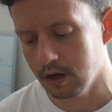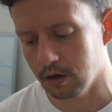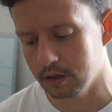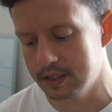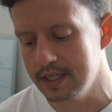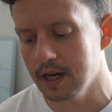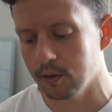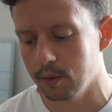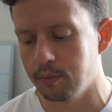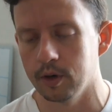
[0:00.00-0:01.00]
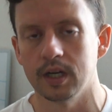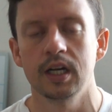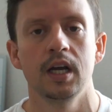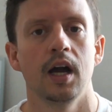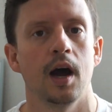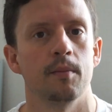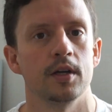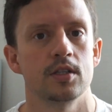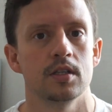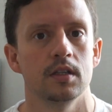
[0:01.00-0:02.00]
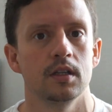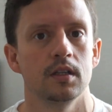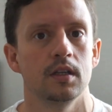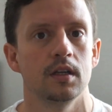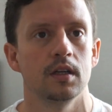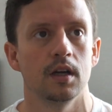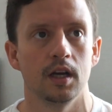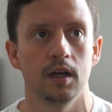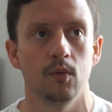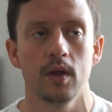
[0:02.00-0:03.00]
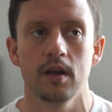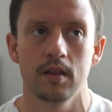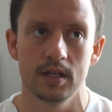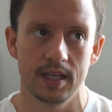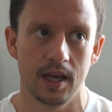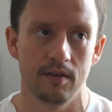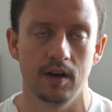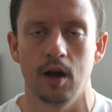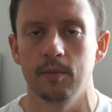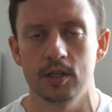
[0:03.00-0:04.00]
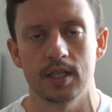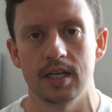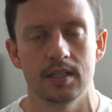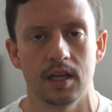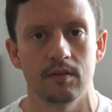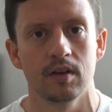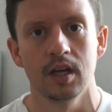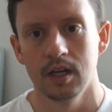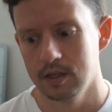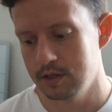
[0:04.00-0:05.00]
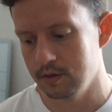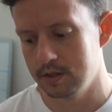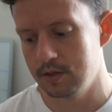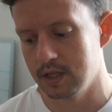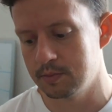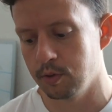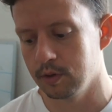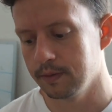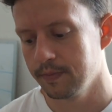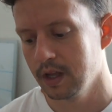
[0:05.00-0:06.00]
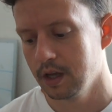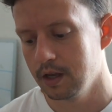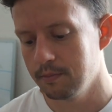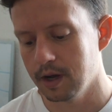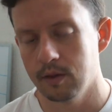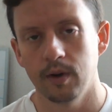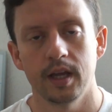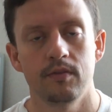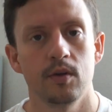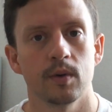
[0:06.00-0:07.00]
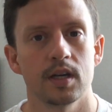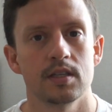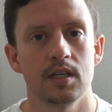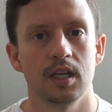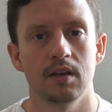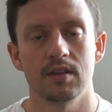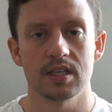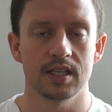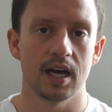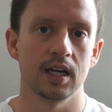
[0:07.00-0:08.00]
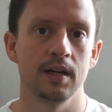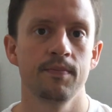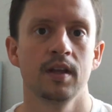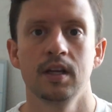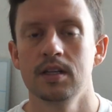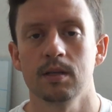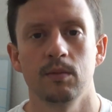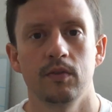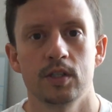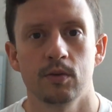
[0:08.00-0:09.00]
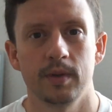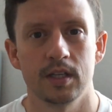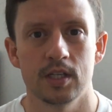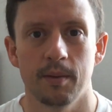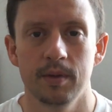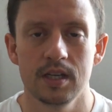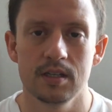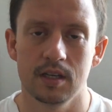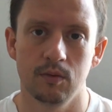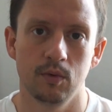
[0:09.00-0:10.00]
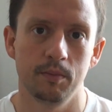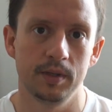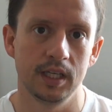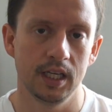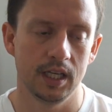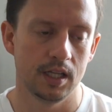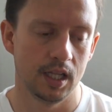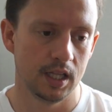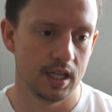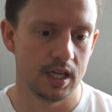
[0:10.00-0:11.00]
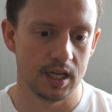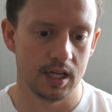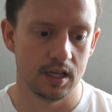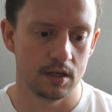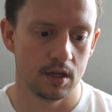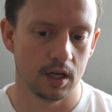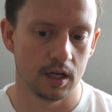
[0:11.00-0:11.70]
or did not report how much, whether they save and how much they save to this poll. And by the way, if you want to see any of this data, some of which will be in Japanese, it will be in the